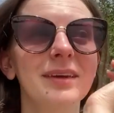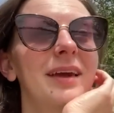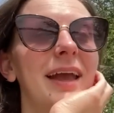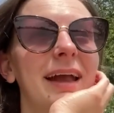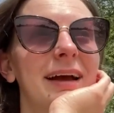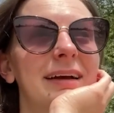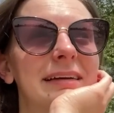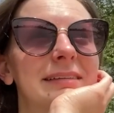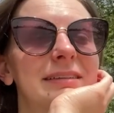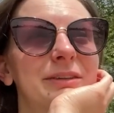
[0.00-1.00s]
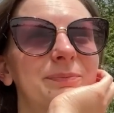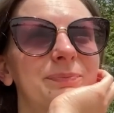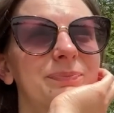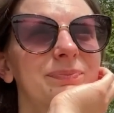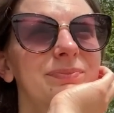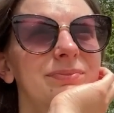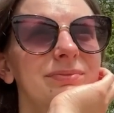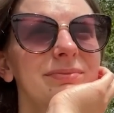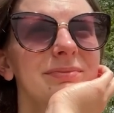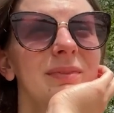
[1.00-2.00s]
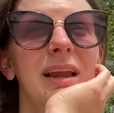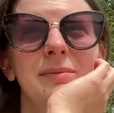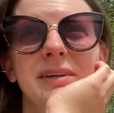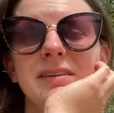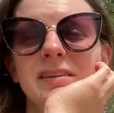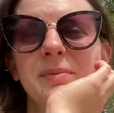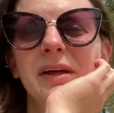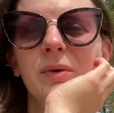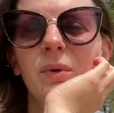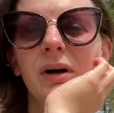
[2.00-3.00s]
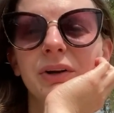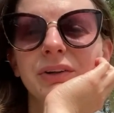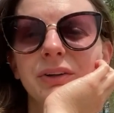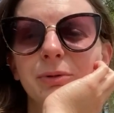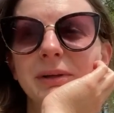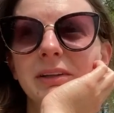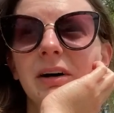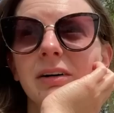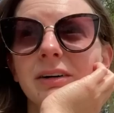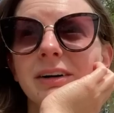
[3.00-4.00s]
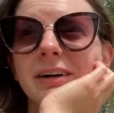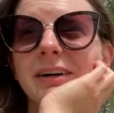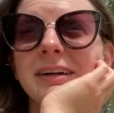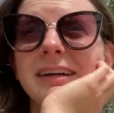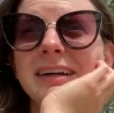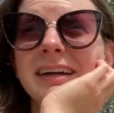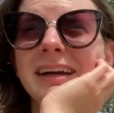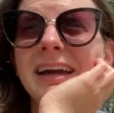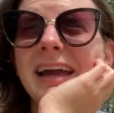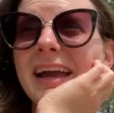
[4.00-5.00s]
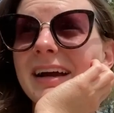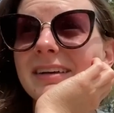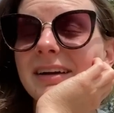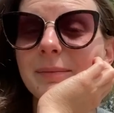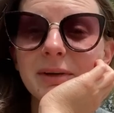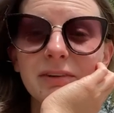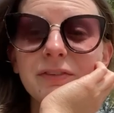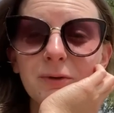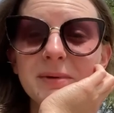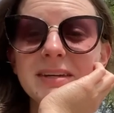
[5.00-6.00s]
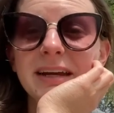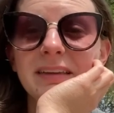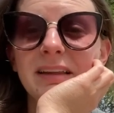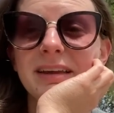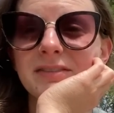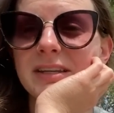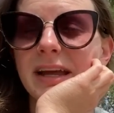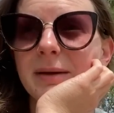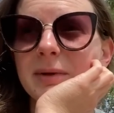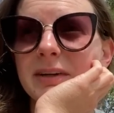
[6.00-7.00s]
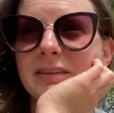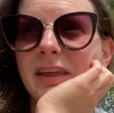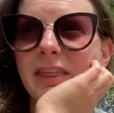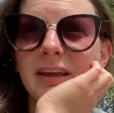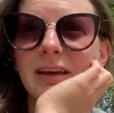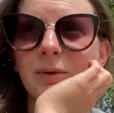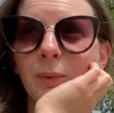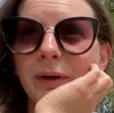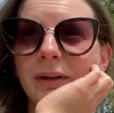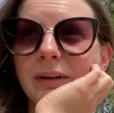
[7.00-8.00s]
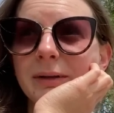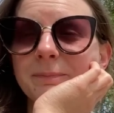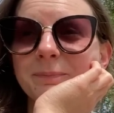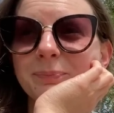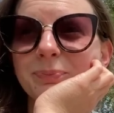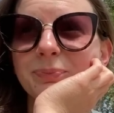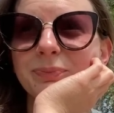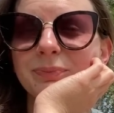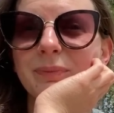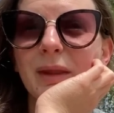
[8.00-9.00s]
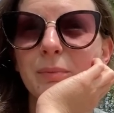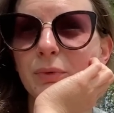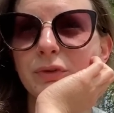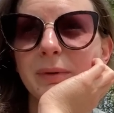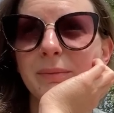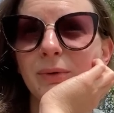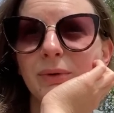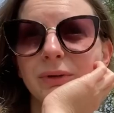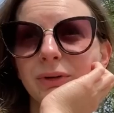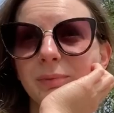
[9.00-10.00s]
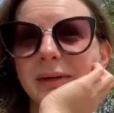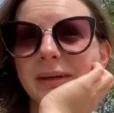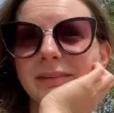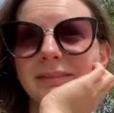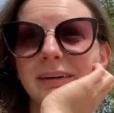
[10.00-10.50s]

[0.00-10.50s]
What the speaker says: And I'm gonna sit by the water a little bit longer, and I'm gonna film a day in the life today because I think it will boost my mood a little bit.